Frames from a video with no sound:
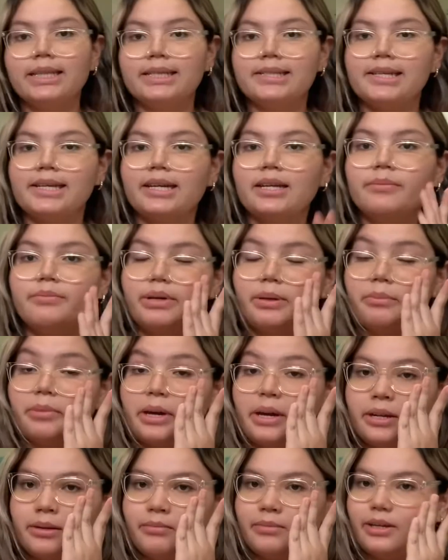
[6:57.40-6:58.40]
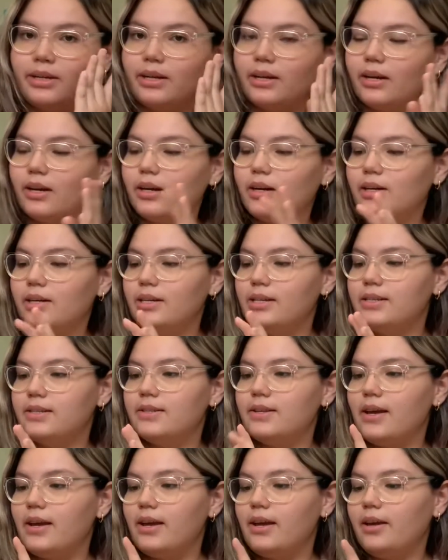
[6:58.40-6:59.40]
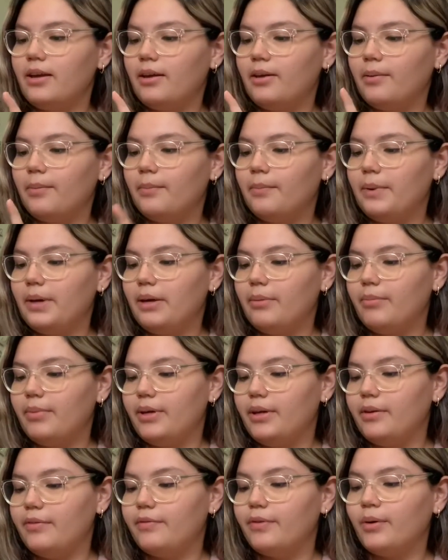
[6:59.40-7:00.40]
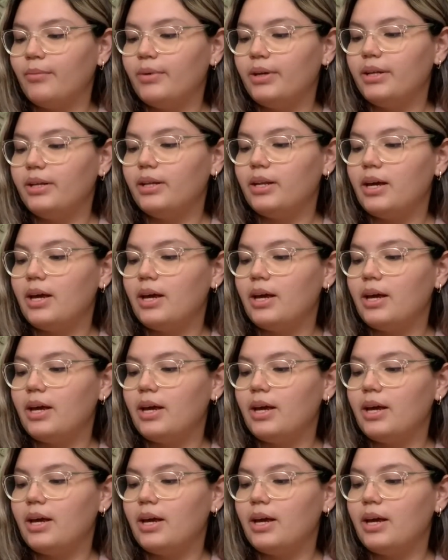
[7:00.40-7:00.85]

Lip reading: second baby item that I got is a baby foaming